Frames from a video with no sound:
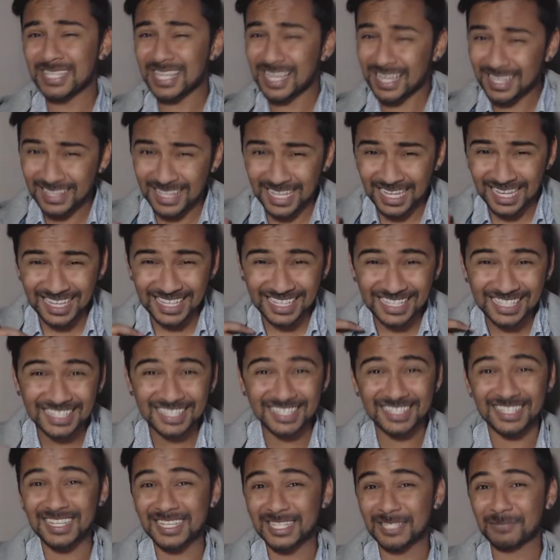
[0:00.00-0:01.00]
and the
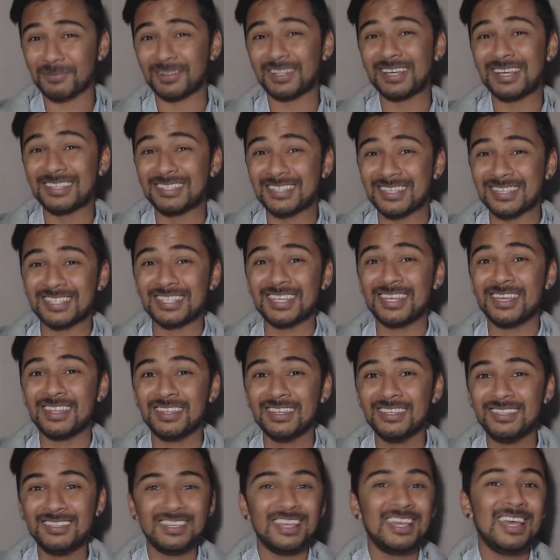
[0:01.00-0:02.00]
easiest place to see
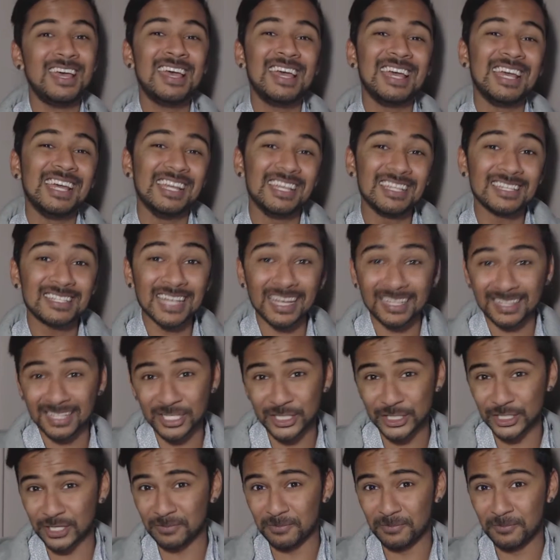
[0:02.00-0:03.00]
this is at the
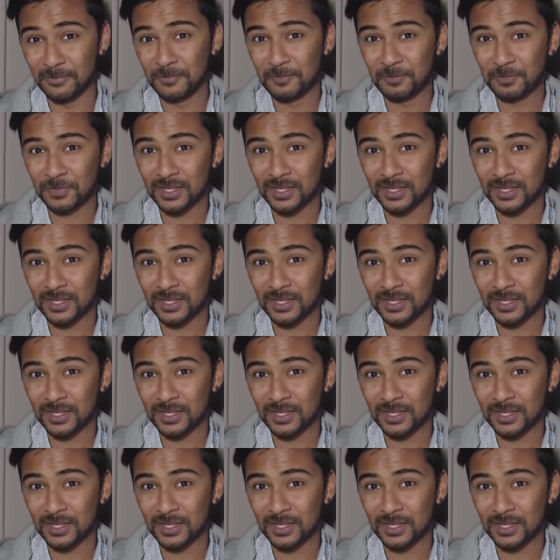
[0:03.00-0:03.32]
gym.